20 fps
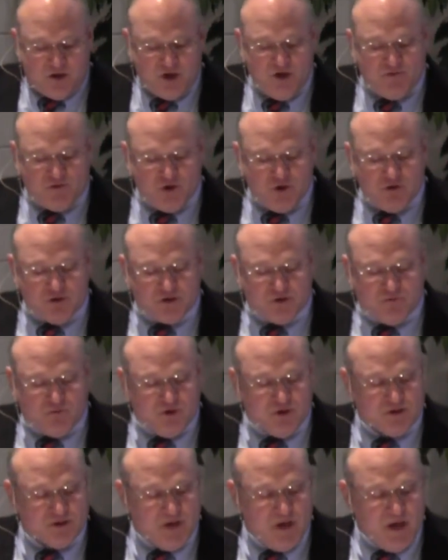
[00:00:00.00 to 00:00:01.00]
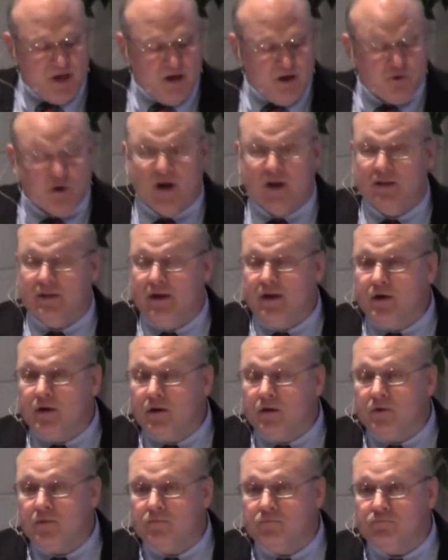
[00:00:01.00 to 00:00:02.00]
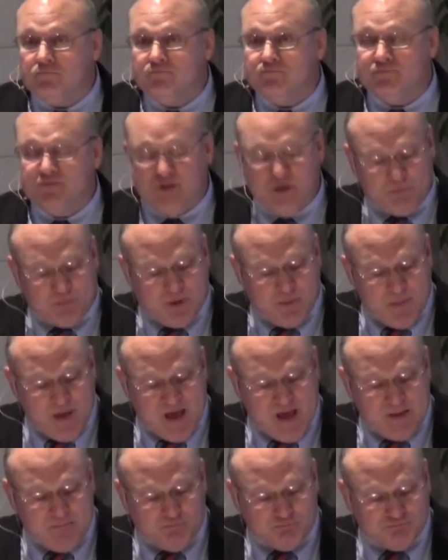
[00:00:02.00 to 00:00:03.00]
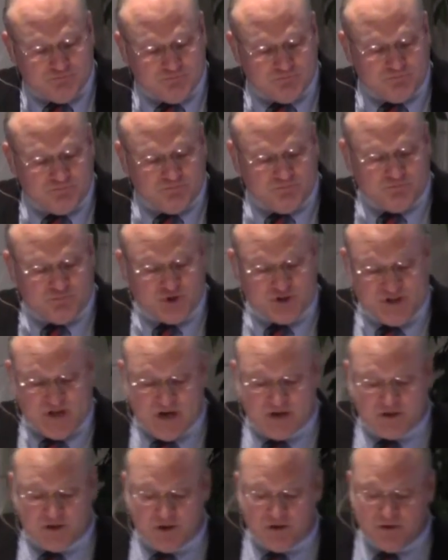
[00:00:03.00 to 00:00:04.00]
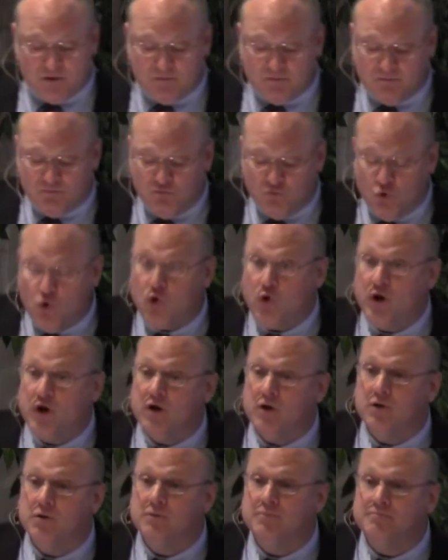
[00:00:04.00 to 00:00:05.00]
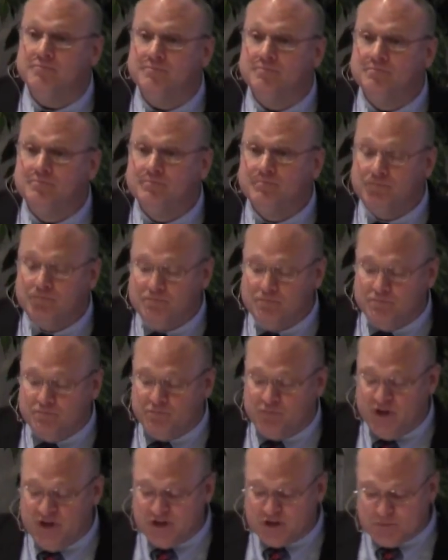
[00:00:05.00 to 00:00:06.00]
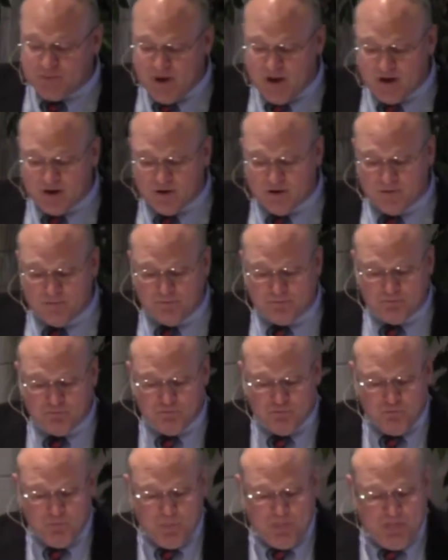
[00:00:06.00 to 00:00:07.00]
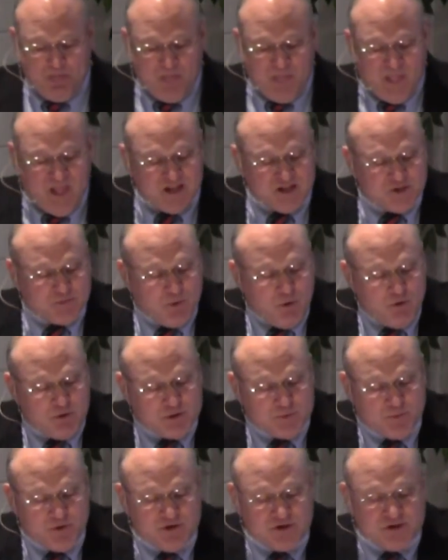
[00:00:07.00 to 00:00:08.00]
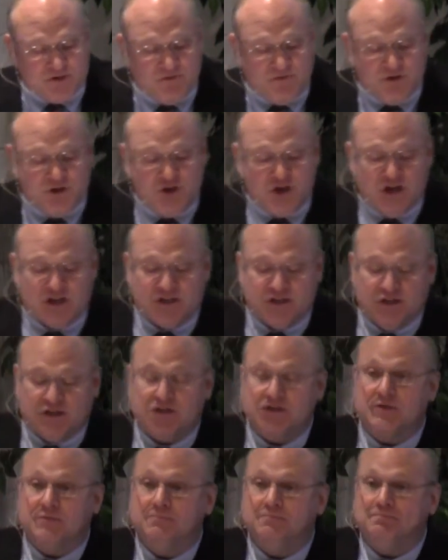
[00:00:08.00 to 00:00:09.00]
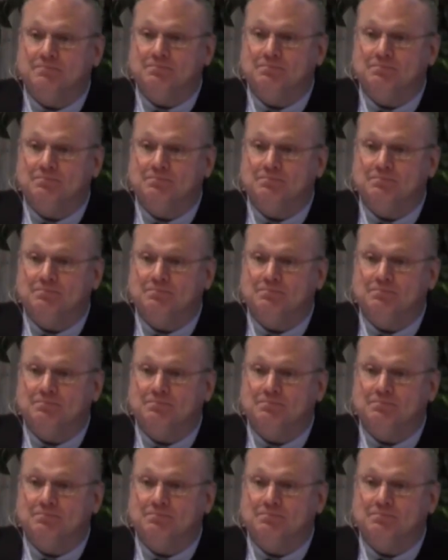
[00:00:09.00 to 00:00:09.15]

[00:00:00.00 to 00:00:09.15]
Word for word: Chief Joseph was a great leader, diplomat, protector, warrior, peacemaker, and spokesperson for justice.